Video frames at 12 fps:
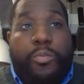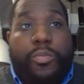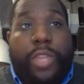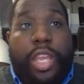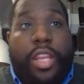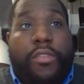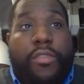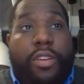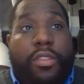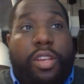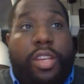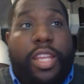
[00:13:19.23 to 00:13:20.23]
And if you're
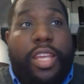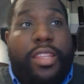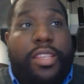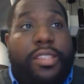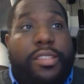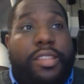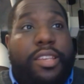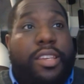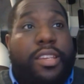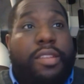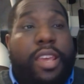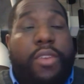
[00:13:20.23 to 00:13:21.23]
looking at this and
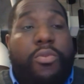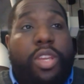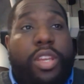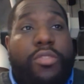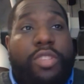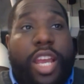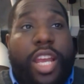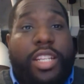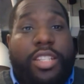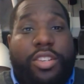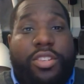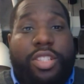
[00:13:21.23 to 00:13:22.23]
thinking, hey, we can try to
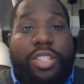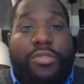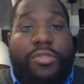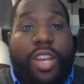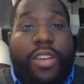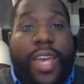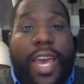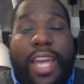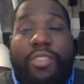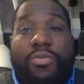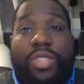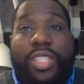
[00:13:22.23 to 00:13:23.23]
turn this around, I
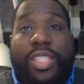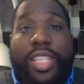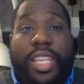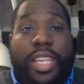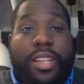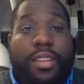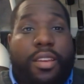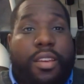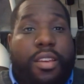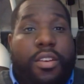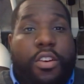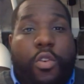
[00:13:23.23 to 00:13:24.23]
don't see it.
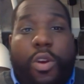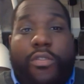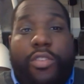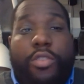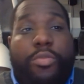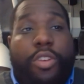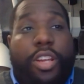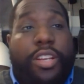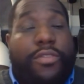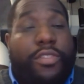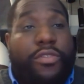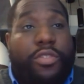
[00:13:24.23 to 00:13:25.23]
Whoever you bring in,
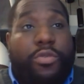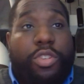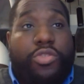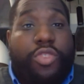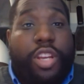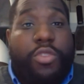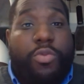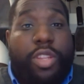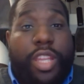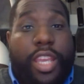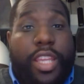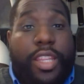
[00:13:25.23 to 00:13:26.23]
if it's through a trade with
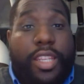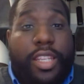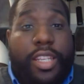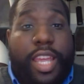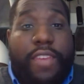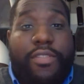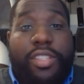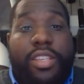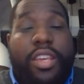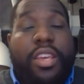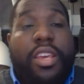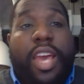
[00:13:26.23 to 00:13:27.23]
Anthony Davis,
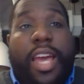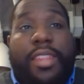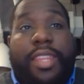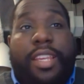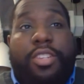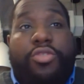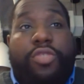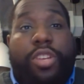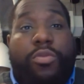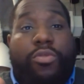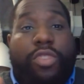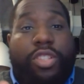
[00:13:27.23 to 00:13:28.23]
I think a trade
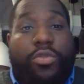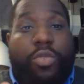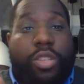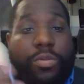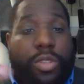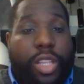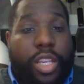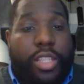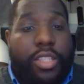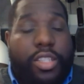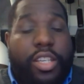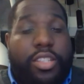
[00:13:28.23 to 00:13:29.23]
with Russell Westbrook, like I
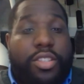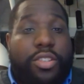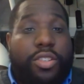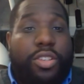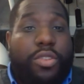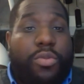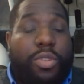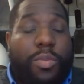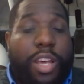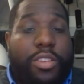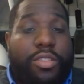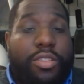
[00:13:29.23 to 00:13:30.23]
discussed earlier with
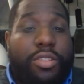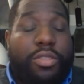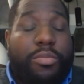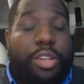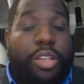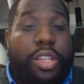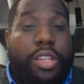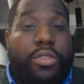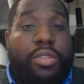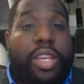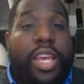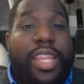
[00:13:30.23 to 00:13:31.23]
Miles Turner and Buddy
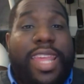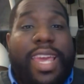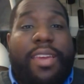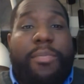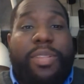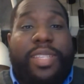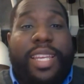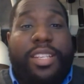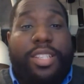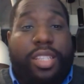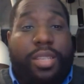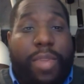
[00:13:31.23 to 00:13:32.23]
Hield, that could
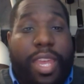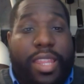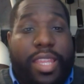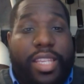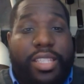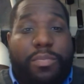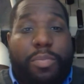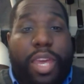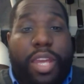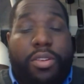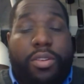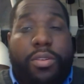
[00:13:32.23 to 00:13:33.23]
potentially make things
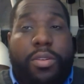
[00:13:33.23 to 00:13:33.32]
better.